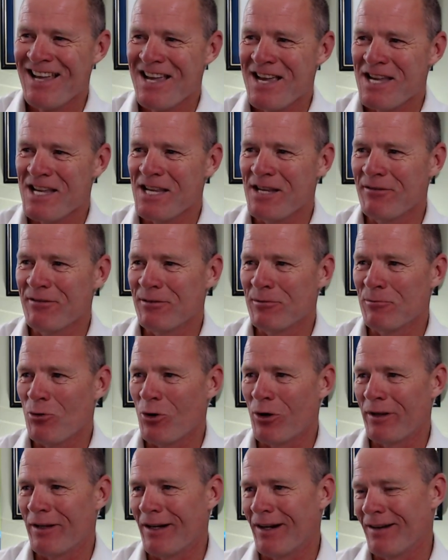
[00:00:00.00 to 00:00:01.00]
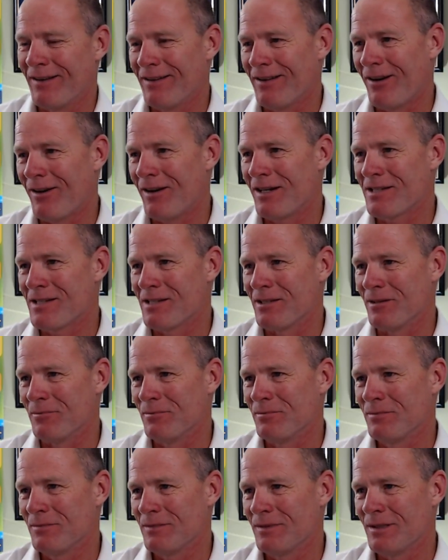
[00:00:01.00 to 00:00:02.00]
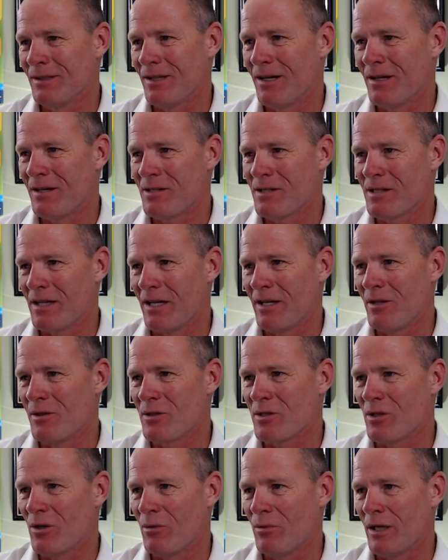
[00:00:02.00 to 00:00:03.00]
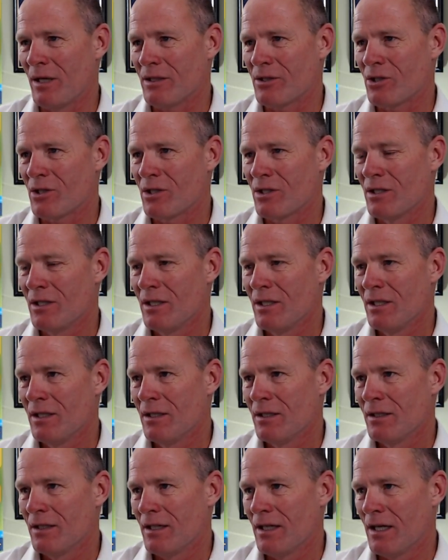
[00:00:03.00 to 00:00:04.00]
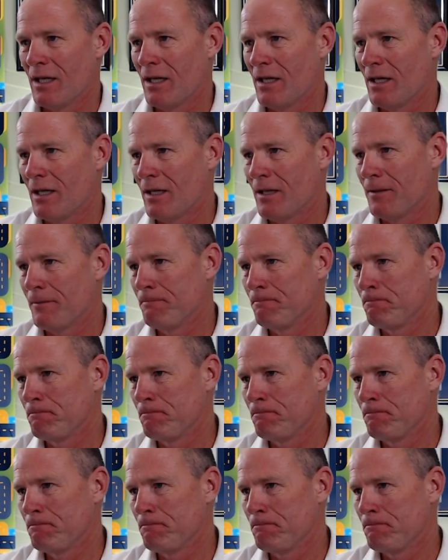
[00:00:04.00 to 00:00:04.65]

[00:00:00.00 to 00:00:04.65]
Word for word: Even more there. Awesome. Lars, thank you so much. Yeah,